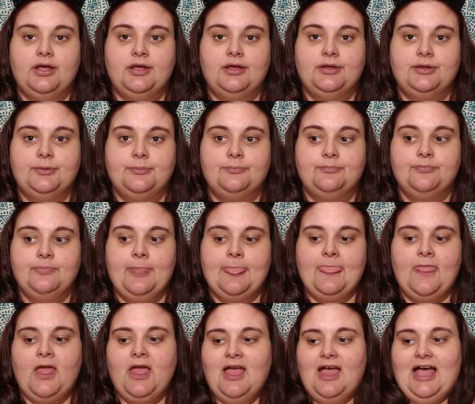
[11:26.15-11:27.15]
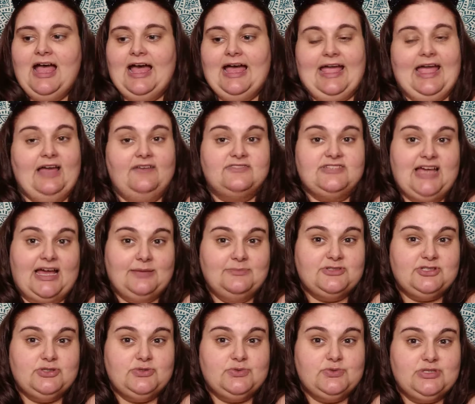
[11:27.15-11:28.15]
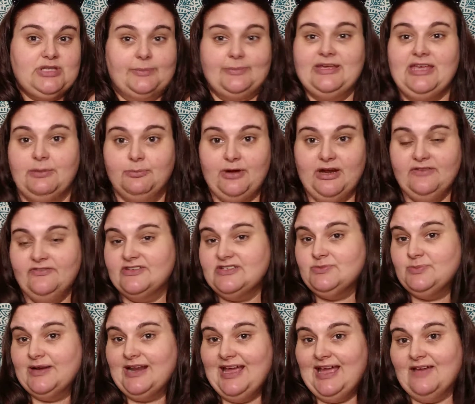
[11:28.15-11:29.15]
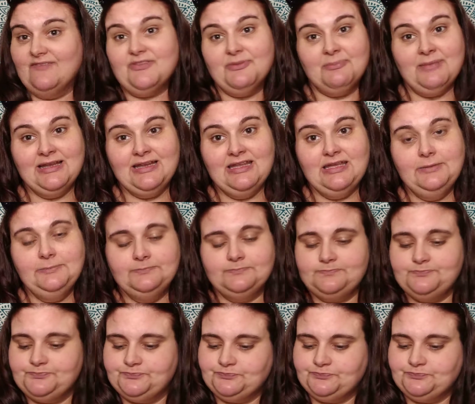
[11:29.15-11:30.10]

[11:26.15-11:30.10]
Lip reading: I have time to stop and get breakfast when I have the money.